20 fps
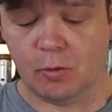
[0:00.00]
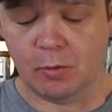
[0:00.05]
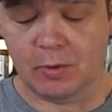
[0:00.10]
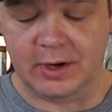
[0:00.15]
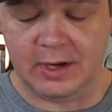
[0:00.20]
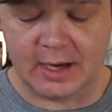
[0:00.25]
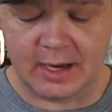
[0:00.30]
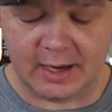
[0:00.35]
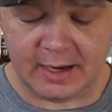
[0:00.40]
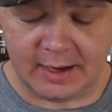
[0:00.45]
We
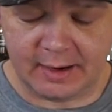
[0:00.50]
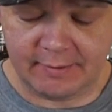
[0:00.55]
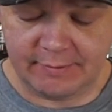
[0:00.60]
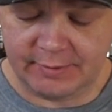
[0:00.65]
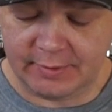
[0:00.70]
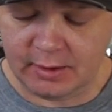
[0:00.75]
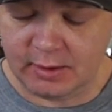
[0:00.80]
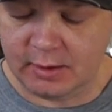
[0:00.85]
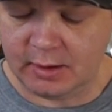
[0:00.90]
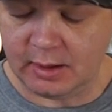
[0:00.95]
have
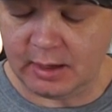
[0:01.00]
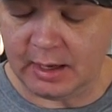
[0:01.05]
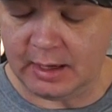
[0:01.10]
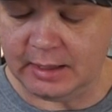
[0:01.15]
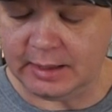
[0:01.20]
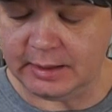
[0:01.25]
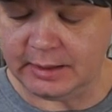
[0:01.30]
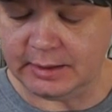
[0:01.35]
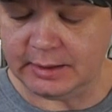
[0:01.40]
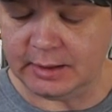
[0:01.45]

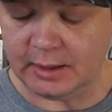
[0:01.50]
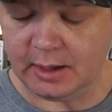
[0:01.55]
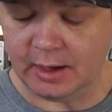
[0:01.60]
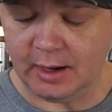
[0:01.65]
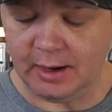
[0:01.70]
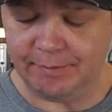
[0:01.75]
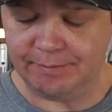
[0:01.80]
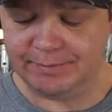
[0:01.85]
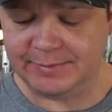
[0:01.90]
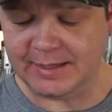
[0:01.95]
a
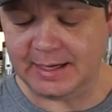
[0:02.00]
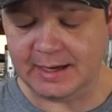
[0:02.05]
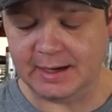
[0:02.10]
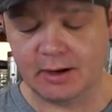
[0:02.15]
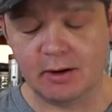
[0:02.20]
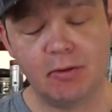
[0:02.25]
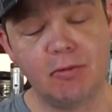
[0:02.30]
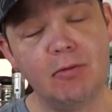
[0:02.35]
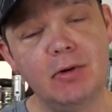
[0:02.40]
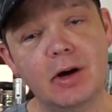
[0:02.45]

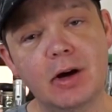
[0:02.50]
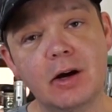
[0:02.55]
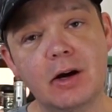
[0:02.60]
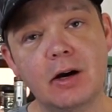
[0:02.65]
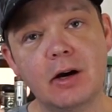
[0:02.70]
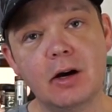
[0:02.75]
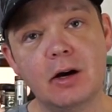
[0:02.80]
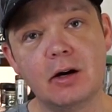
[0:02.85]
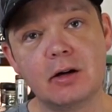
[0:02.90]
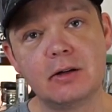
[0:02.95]
Uptown
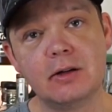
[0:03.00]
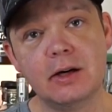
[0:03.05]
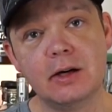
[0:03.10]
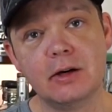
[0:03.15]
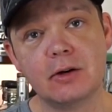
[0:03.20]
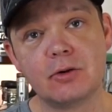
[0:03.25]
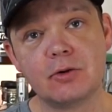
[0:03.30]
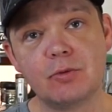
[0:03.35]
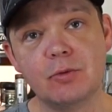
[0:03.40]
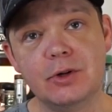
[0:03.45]

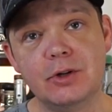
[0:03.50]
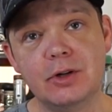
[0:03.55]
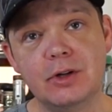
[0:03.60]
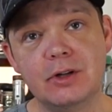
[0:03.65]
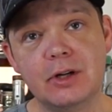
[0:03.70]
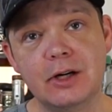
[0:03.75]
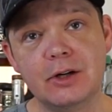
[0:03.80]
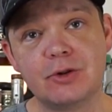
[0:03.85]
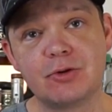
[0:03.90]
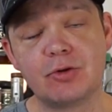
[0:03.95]
Cocktails, which is
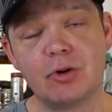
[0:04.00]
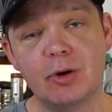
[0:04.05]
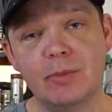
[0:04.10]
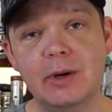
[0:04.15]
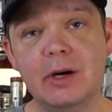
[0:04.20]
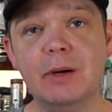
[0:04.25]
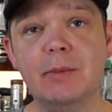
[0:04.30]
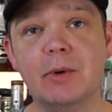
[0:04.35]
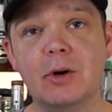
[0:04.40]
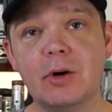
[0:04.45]
a
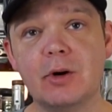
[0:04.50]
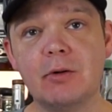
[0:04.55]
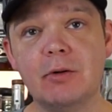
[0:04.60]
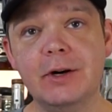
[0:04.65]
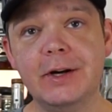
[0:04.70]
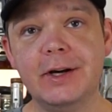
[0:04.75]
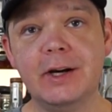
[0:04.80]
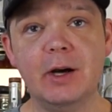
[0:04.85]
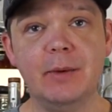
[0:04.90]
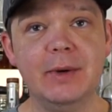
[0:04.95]
strawberry
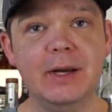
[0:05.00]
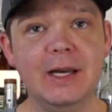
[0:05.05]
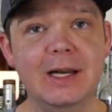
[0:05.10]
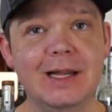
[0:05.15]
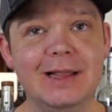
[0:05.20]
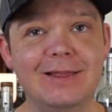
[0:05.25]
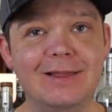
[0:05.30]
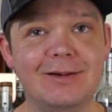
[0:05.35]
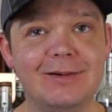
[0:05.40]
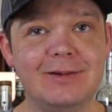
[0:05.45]
margarita coming in
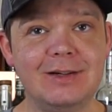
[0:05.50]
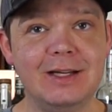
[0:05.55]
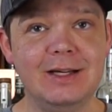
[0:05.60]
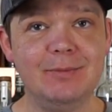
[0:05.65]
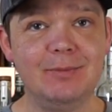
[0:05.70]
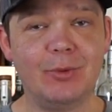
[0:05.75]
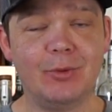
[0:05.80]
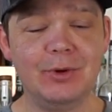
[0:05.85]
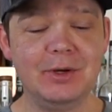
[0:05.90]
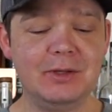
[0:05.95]
at
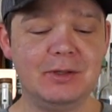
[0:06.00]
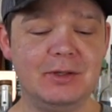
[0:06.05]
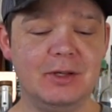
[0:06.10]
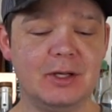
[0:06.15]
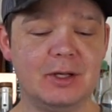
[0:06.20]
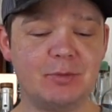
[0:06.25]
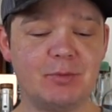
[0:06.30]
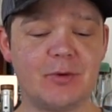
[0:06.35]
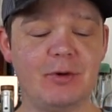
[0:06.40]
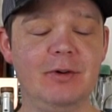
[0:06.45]
13.6
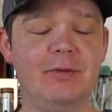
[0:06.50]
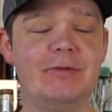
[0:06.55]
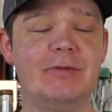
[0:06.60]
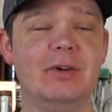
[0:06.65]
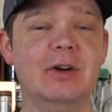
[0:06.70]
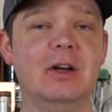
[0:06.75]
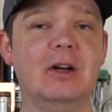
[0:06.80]
proof.